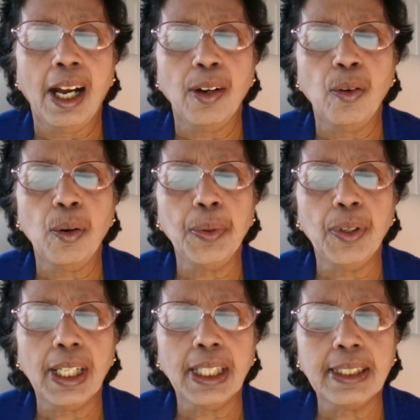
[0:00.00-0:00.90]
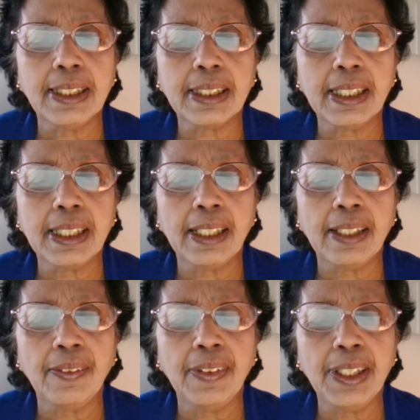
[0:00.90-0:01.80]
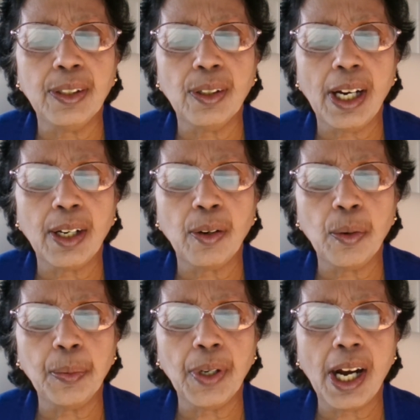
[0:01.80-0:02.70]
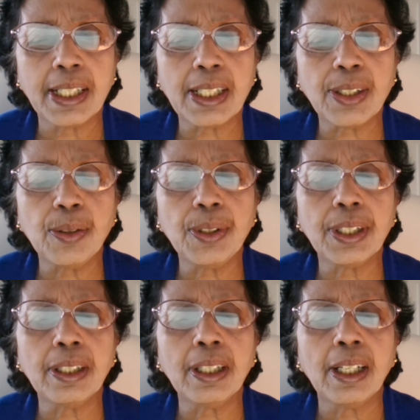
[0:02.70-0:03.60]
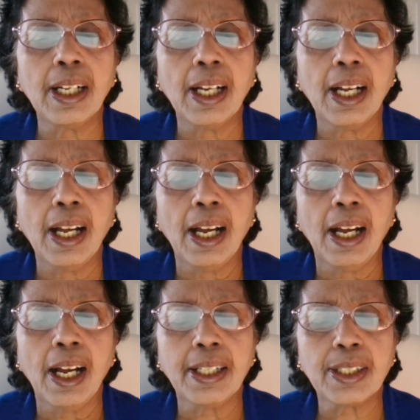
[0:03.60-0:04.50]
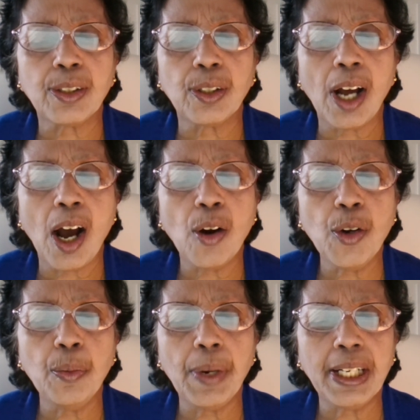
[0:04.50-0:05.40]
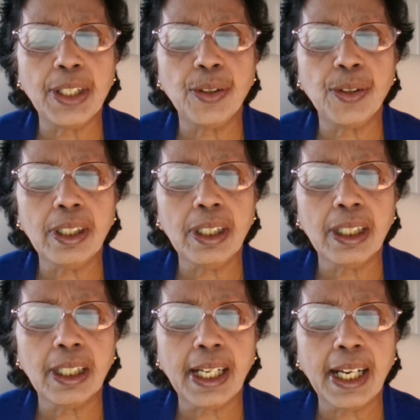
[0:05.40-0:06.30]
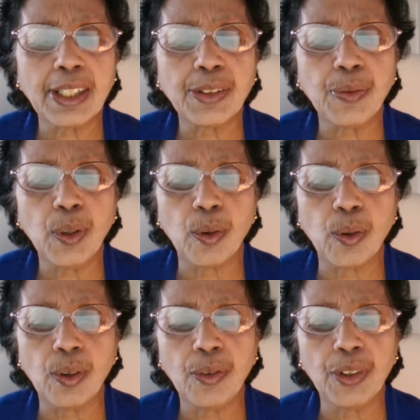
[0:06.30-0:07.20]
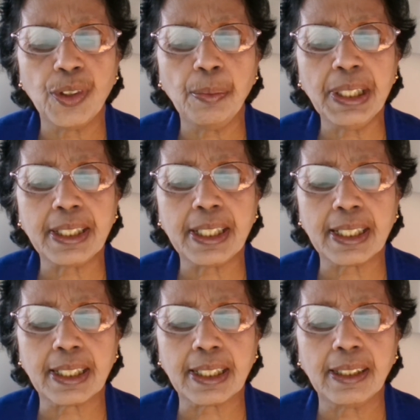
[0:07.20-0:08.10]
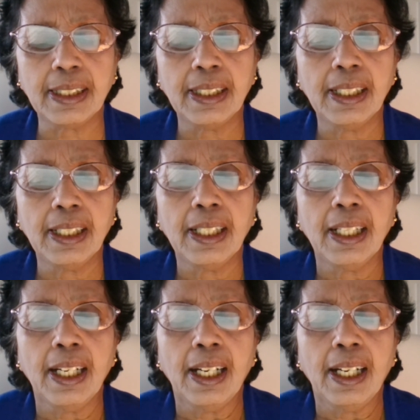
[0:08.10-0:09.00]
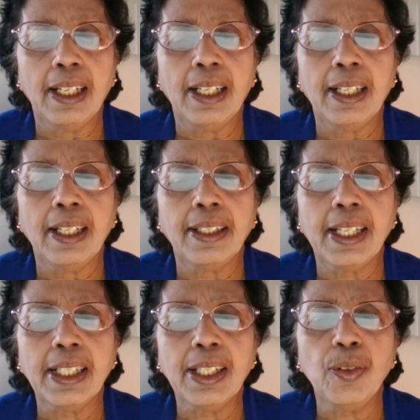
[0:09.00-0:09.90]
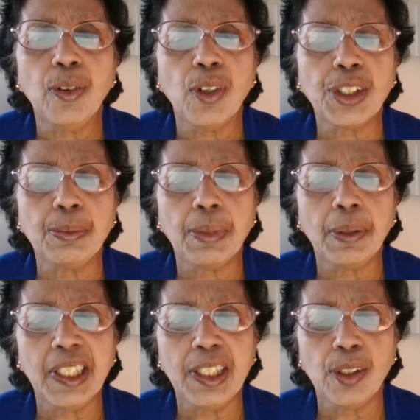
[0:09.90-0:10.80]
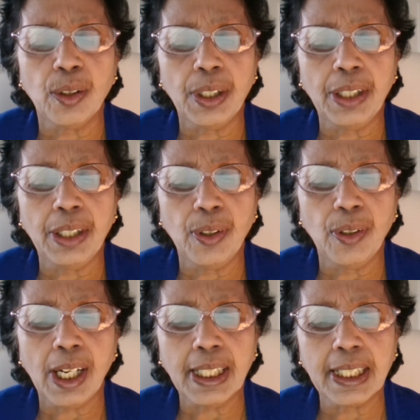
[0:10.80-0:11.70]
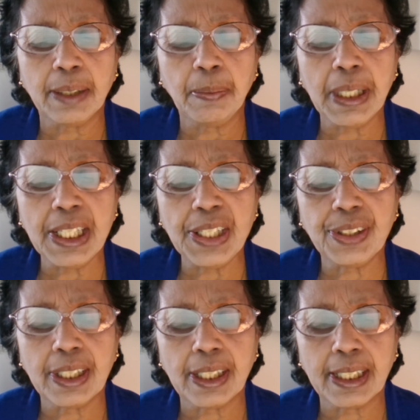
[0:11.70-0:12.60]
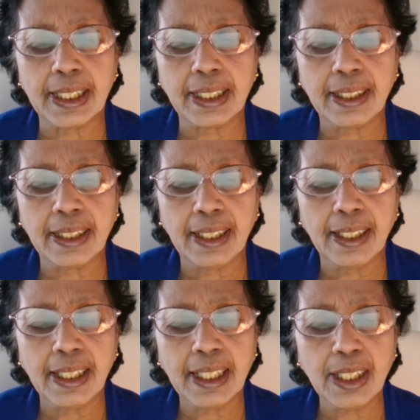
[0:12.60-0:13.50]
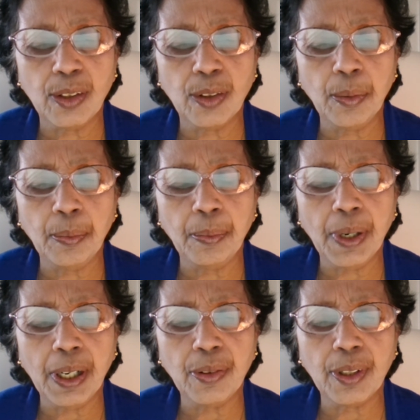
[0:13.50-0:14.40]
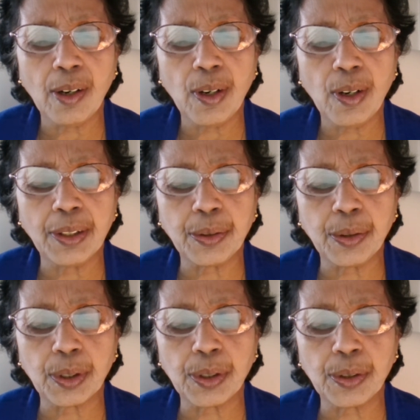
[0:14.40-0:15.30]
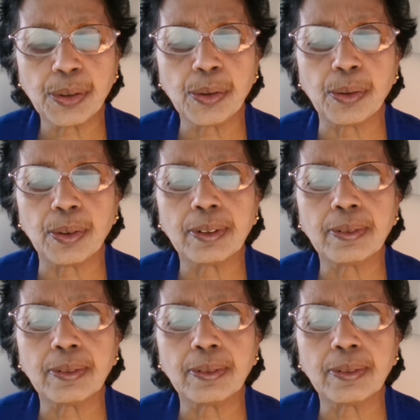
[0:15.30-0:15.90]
I hope you liked this video. I hope you understood how you manage your cash flow for your business. Thank you for watching my video. If you like it, please share it. Thank you. Bye for now. I'll talk soon.